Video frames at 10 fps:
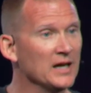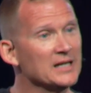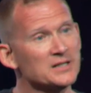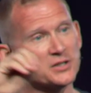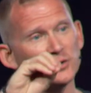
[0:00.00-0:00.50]

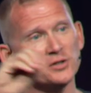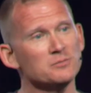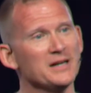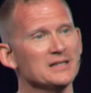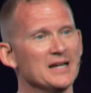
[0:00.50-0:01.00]
And until you
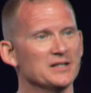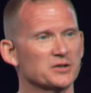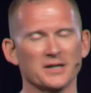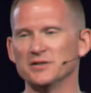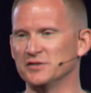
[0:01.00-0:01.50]
make that
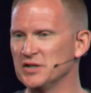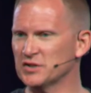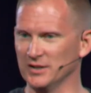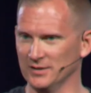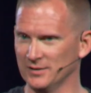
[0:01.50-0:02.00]

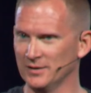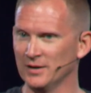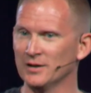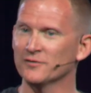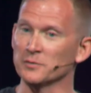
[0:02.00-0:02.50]
transition
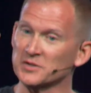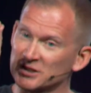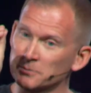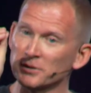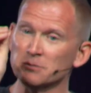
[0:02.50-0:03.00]
from
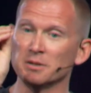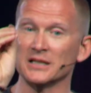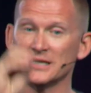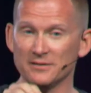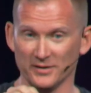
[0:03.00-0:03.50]
simply
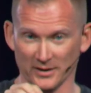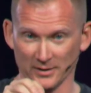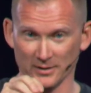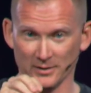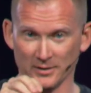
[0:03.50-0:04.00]
believing